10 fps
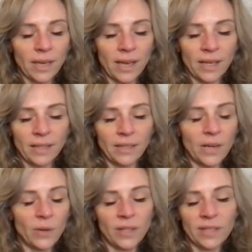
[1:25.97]
And you
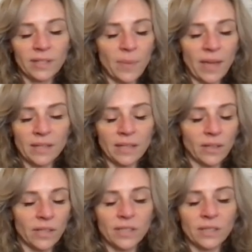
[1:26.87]
know, in this space,
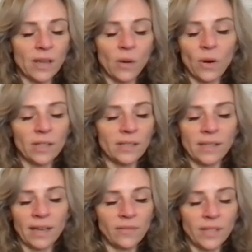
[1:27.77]
there is no
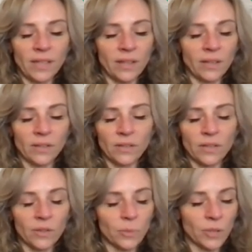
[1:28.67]
unsafety. There's
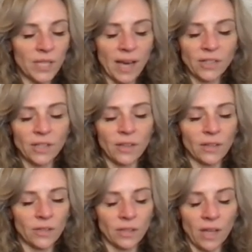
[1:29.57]
protection,
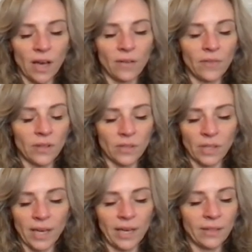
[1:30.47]
there's love, there's
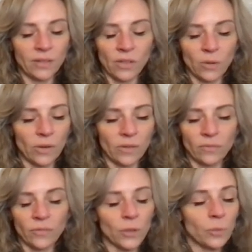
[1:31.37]
light, and there's only the
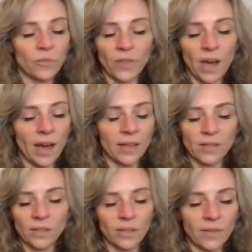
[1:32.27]
room for the
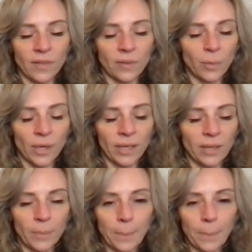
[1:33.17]
highest good of everybody.